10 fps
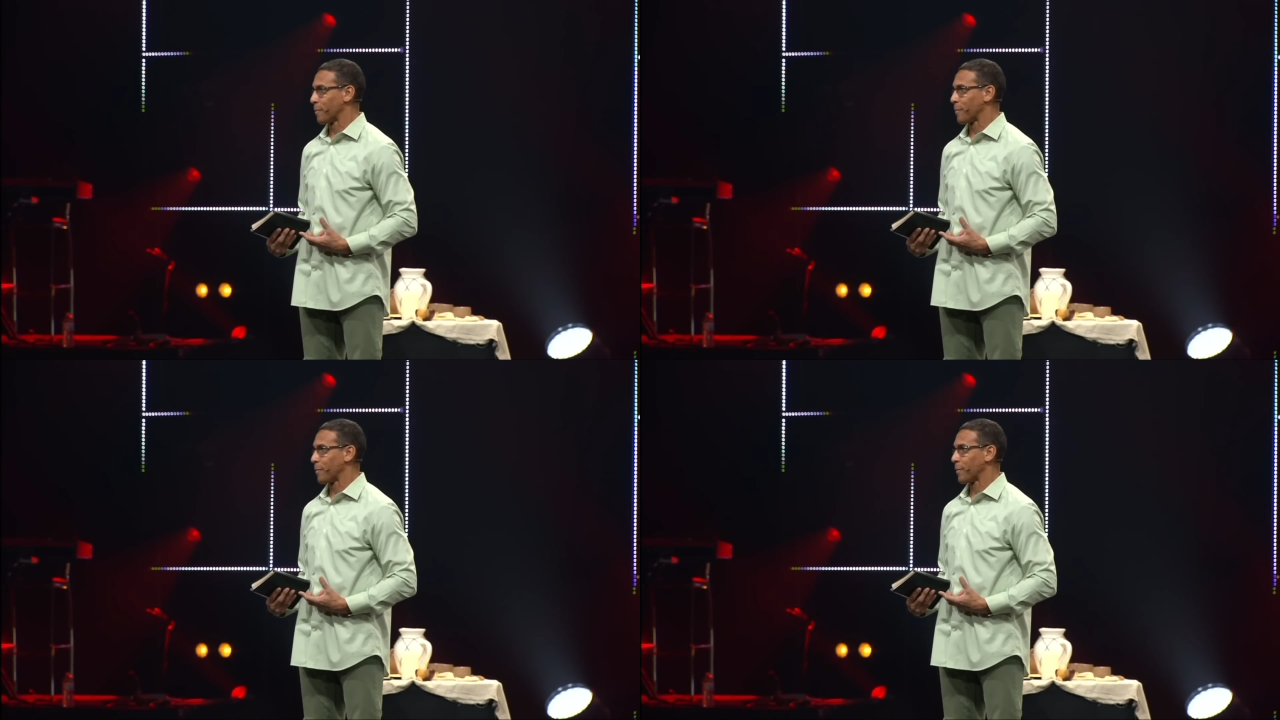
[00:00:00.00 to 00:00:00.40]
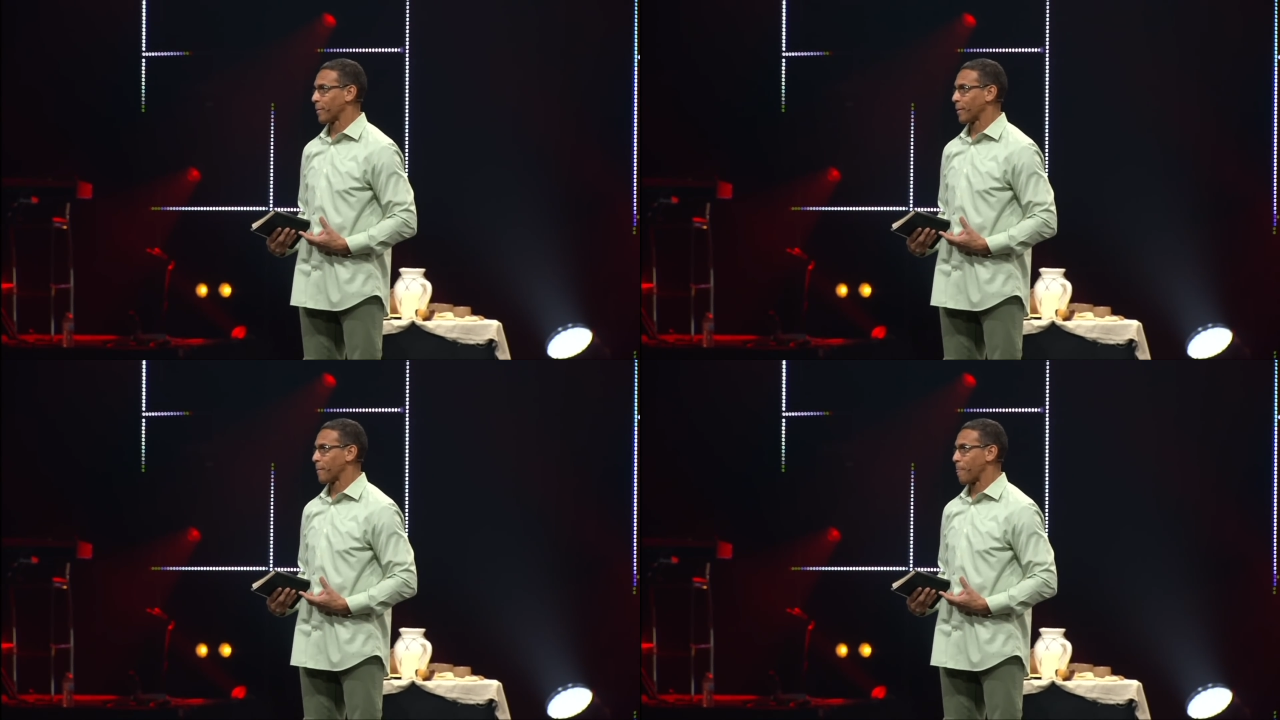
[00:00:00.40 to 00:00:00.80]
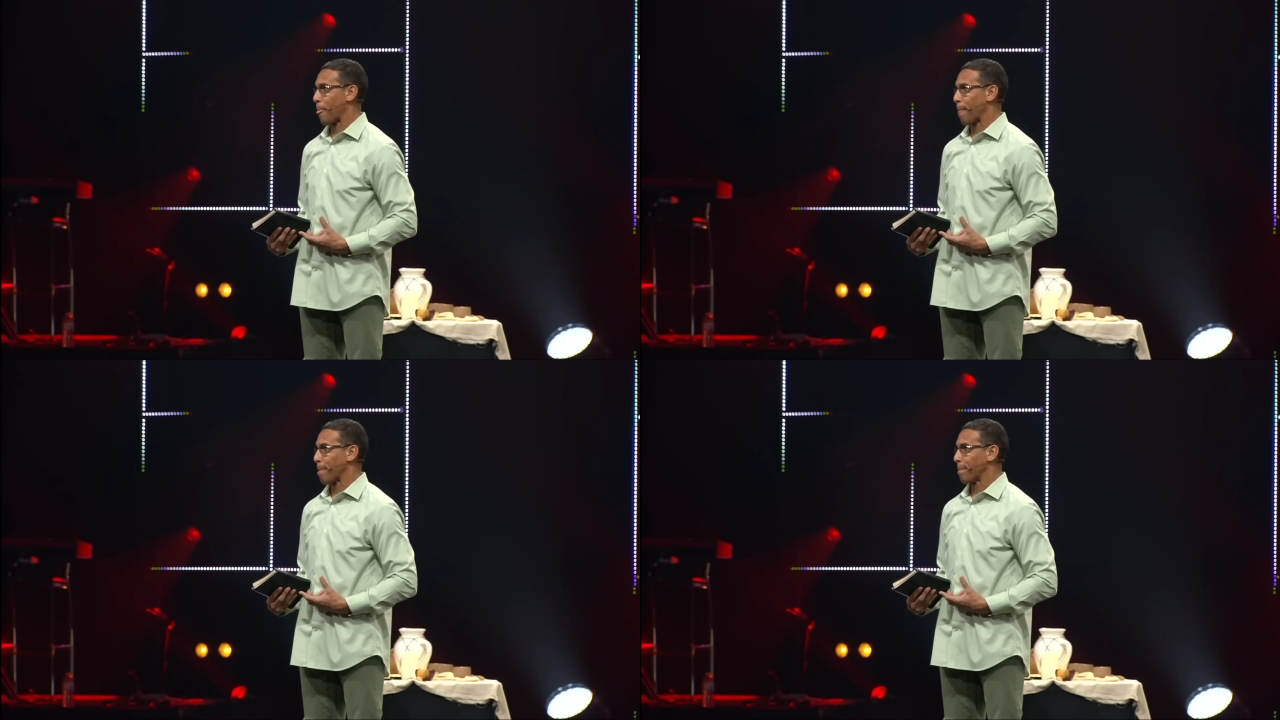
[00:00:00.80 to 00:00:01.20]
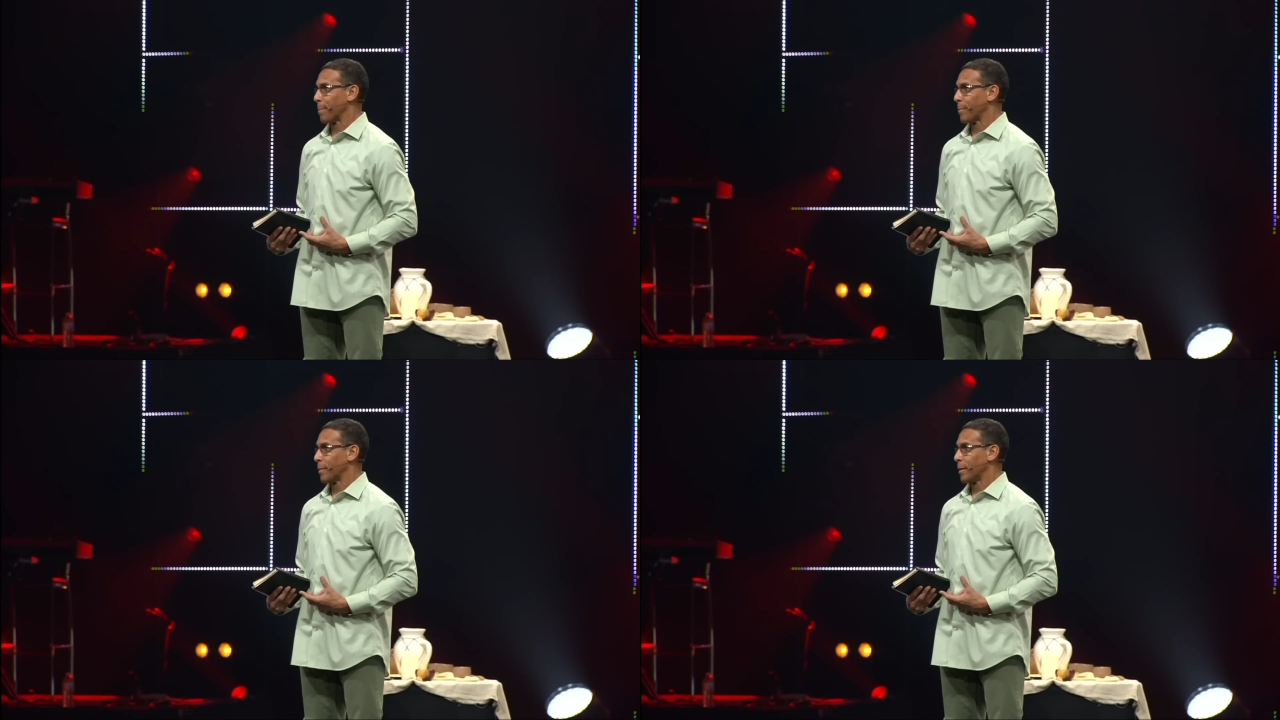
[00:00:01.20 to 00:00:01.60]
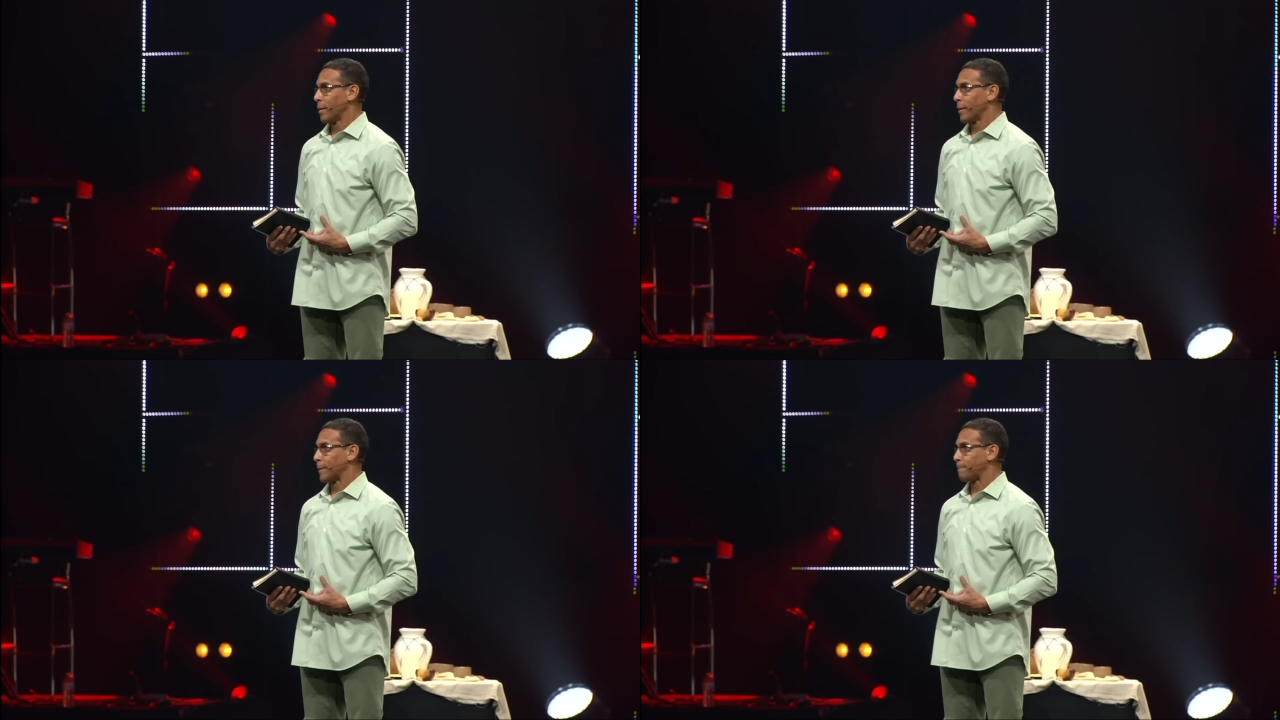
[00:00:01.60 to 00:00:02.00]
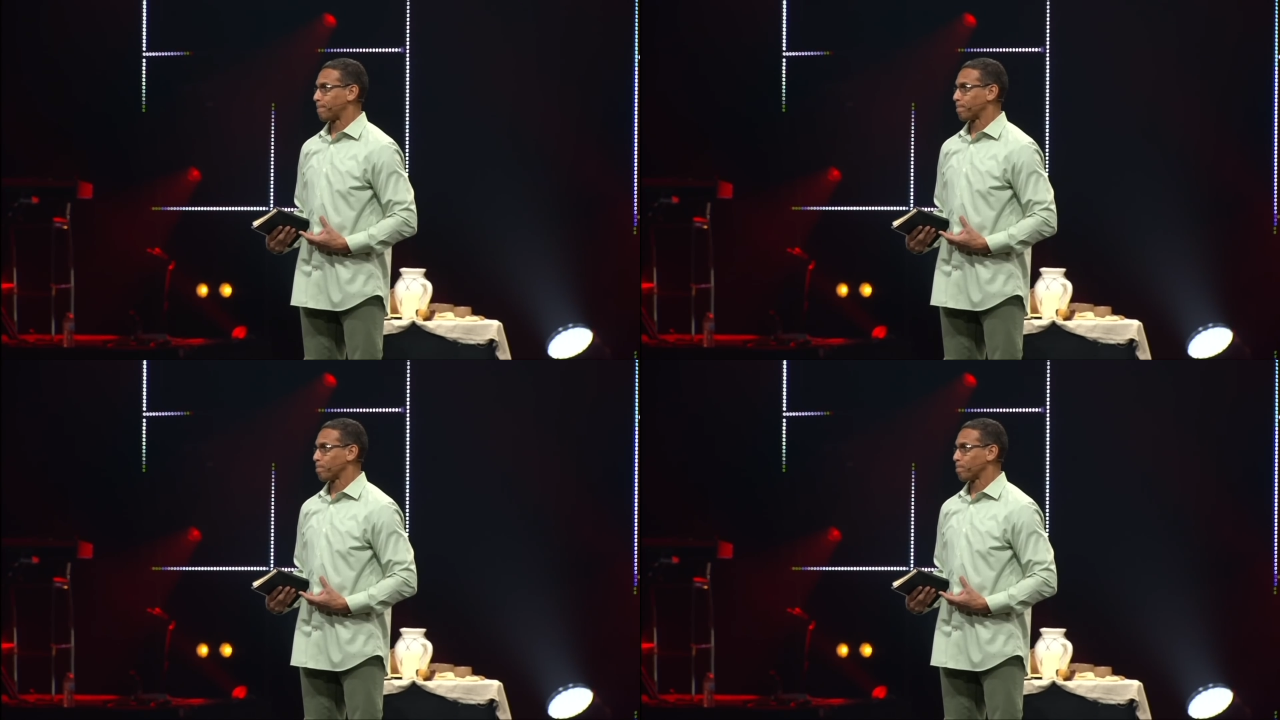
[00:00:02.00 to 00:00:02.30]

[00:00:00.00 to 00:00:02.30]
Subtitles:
Nobody speaks.